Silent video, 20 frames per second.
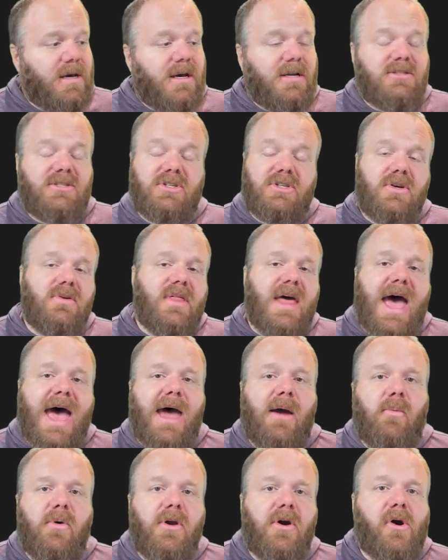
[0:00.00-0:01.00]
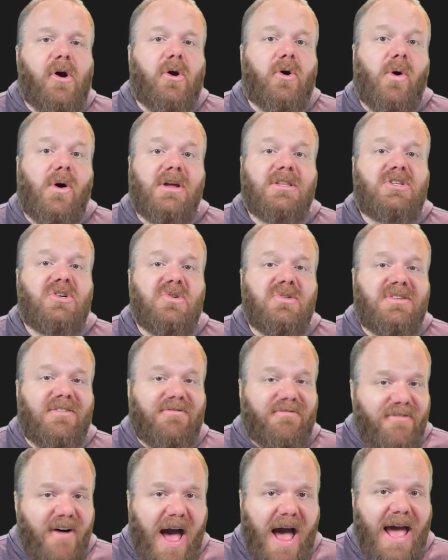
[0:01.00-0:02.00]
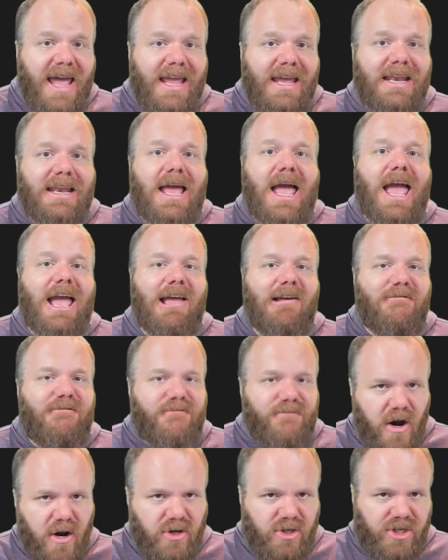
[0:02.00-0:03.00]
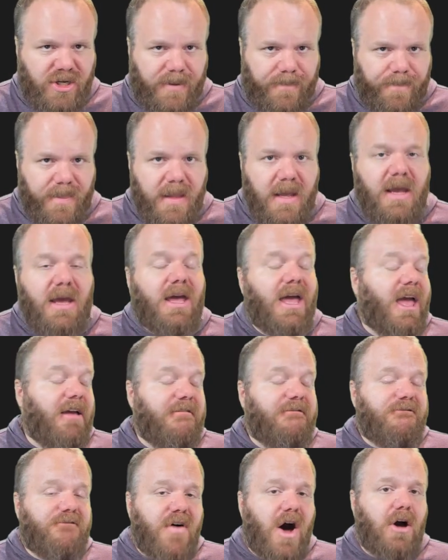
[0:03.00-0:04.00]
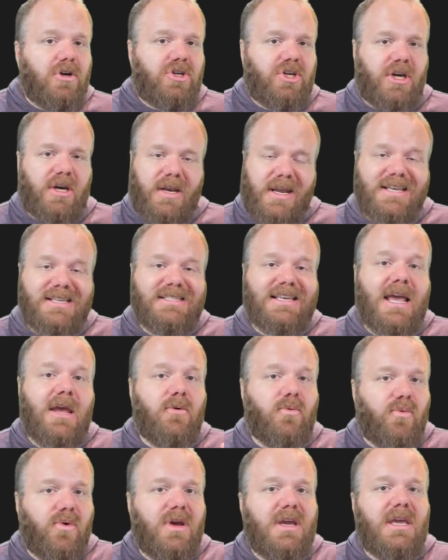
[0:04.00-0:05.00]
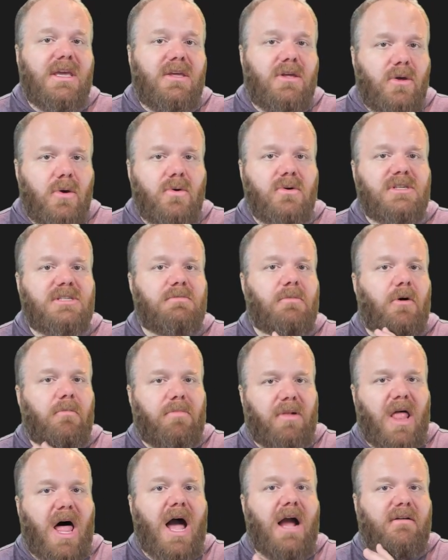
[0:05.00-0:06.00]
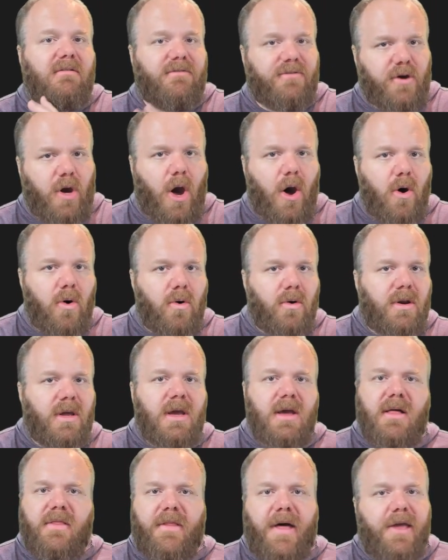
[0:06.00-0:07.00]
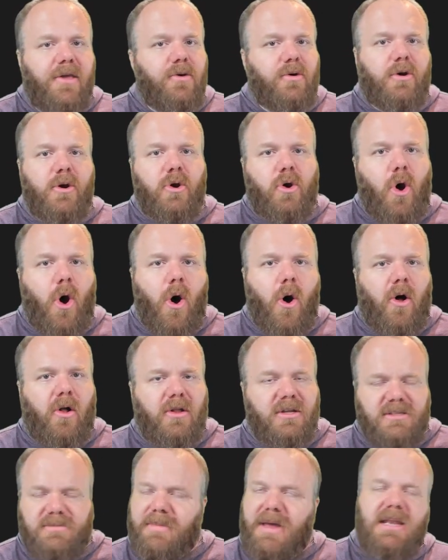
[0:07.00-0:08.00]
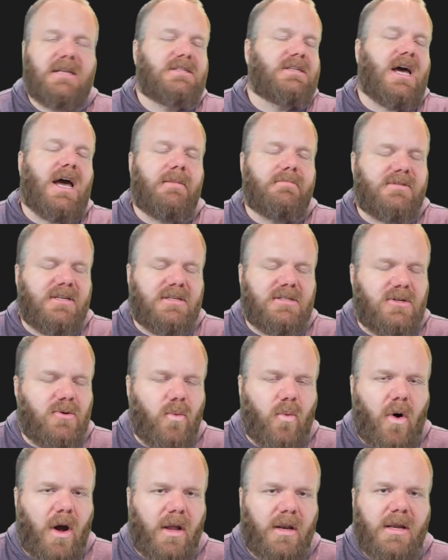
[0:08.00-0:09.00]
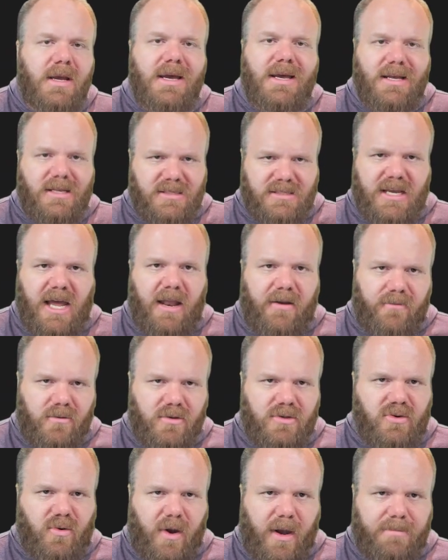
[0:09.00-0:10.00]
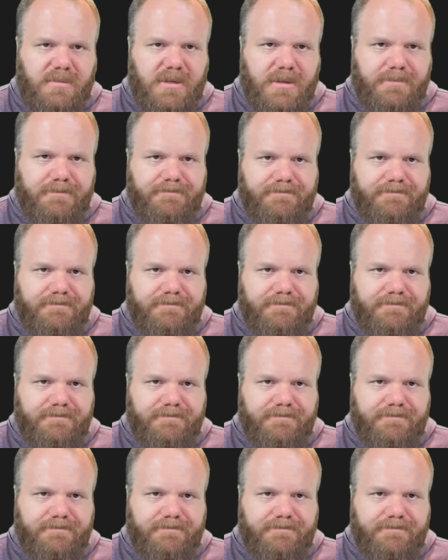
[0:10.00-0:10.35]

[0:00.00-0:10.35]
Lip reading: To do that, we are going to define a function. A function is a reusable block of code that you can call as many times as you want inside of your script.